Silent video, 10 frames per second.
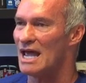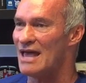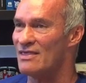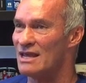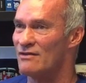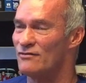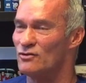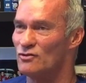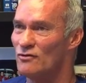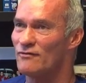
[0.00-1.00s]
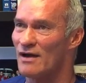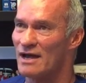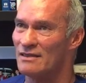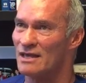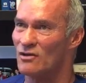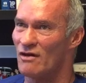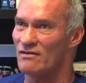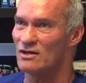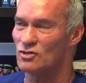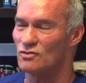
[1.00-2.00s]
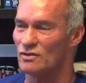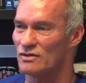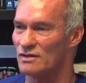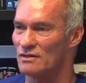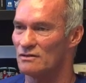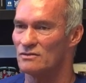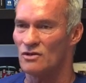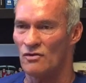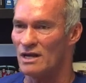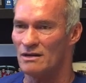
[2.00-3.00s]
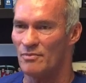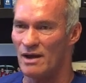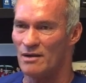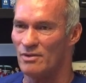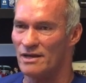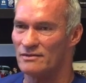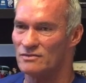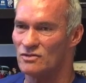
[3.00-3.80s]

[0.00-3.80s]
And then if you do find that you have an issue with it, donate a pint of blood.